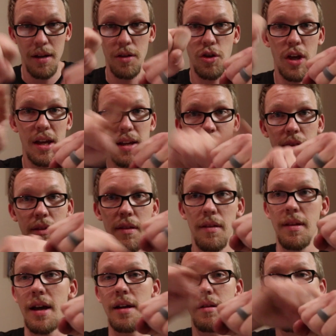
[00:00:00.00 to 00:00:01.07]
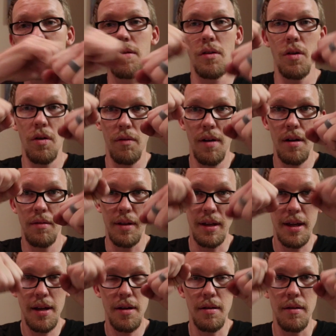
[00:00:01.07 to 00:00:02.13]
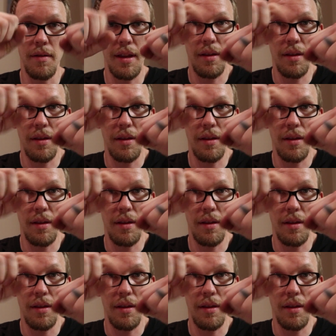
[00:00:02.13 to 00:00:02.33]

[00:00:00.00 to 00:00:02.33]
chains that go around the gears,